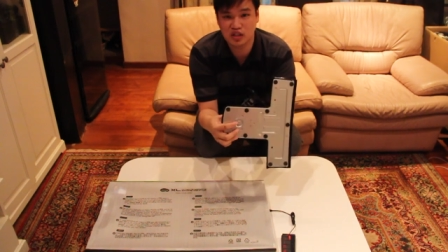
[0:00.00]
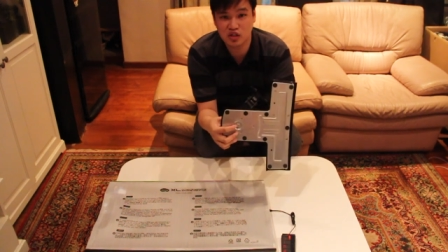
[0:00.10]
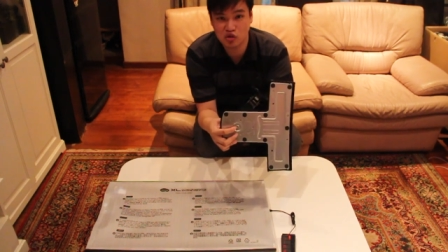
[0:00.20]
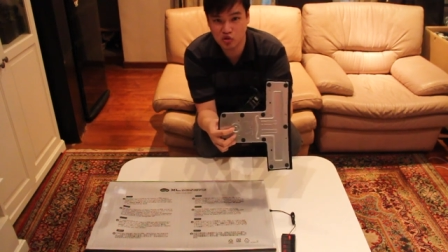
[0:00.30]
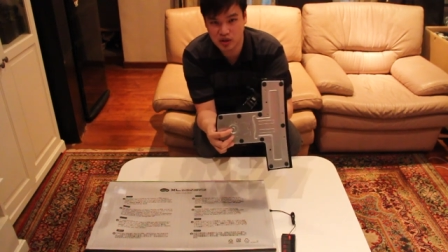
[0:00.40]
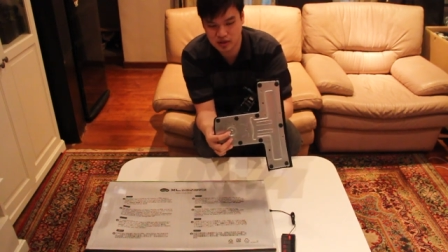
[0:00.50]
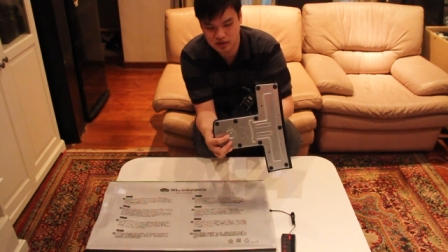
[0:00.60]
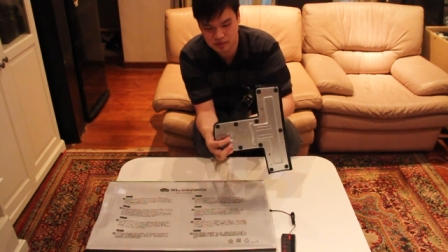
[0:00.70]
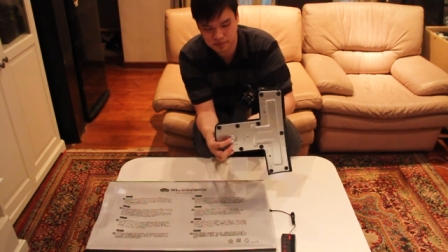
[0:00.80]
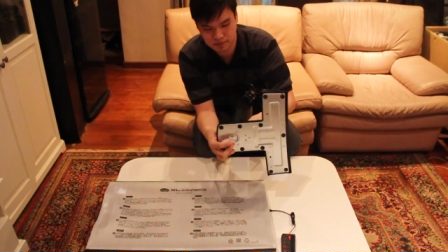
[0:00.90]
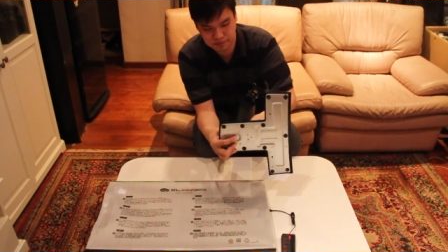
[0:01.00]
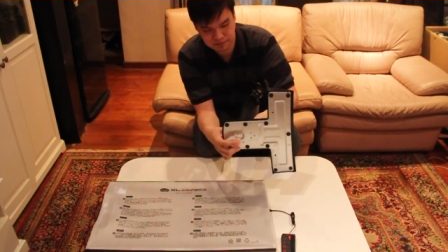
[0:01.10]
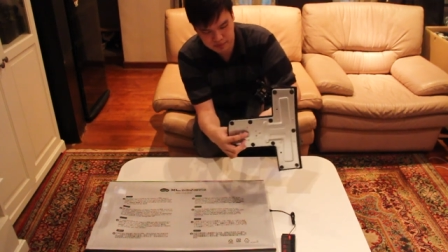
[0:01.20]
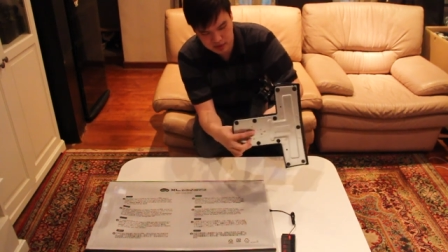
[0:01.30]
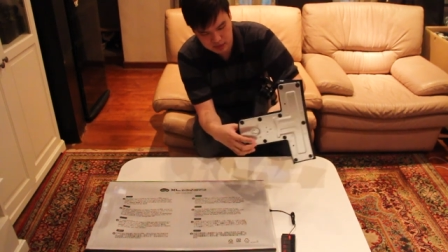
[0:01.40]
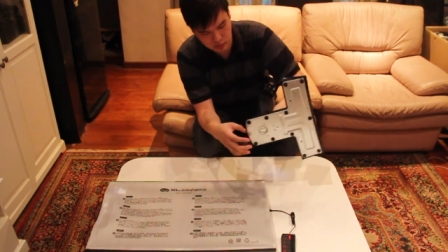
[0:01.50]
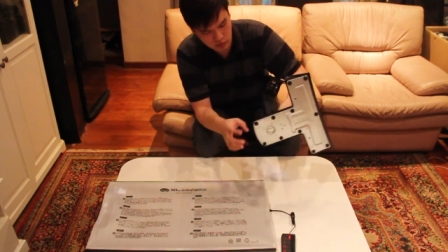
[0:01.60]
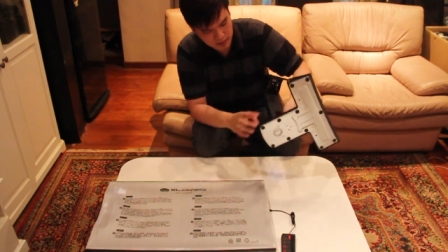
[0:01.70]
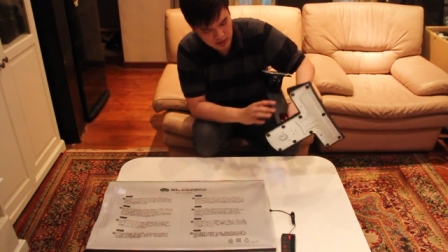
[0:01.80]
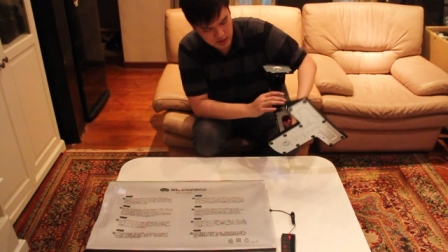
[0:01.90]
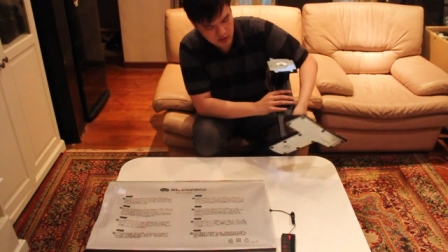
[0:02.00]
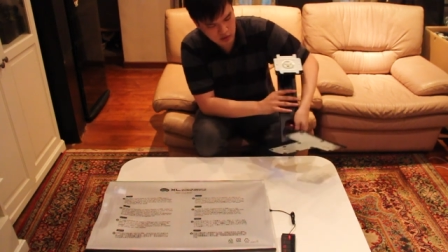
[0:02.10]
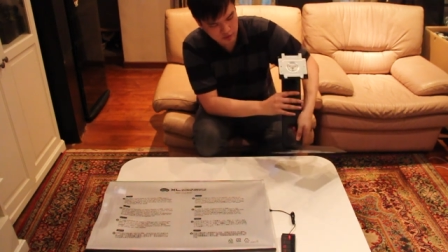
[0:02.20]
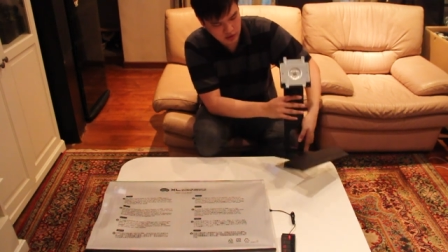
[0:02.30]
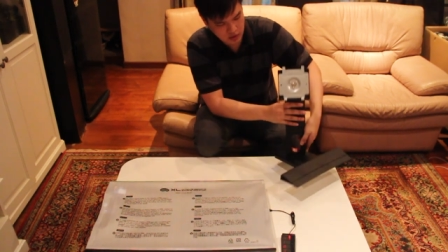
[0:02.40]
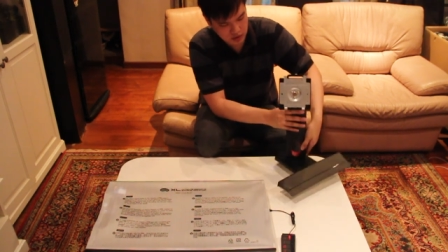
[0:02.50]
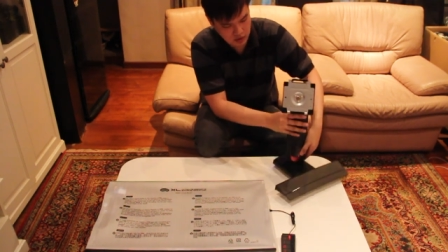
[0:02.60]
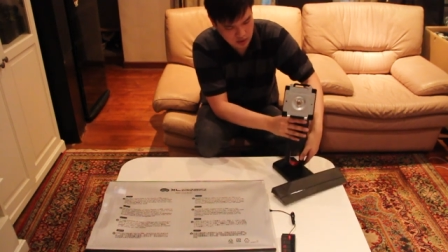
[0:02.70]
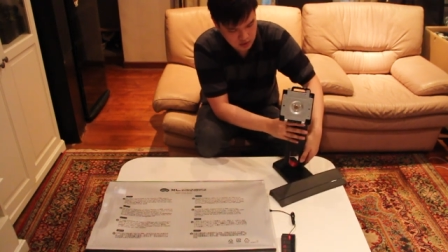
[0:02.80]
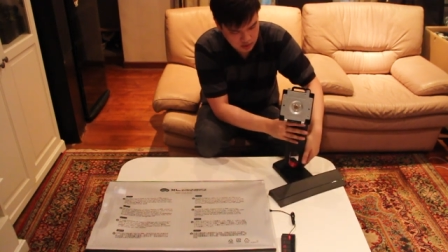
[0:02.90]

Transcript: actually screw in this bolt. right here, over here,